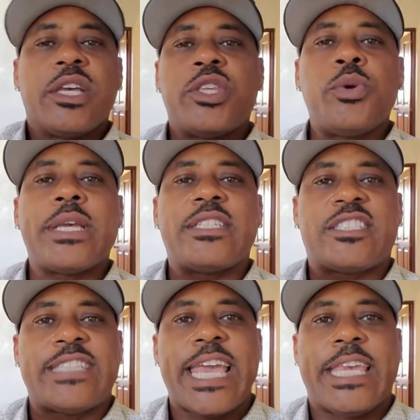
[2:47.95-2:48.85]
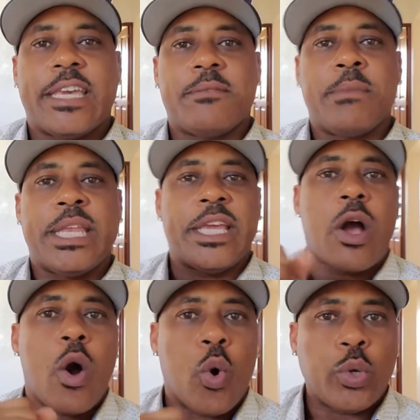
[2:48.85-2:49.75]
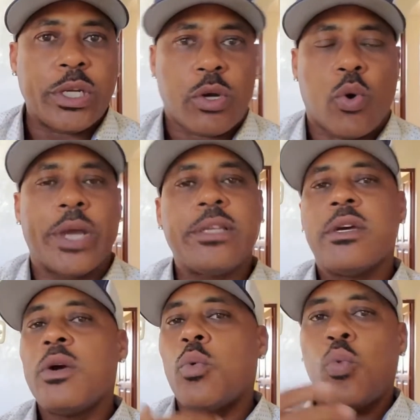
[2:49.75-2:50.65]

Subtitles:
You can stake it, meaning hold the coin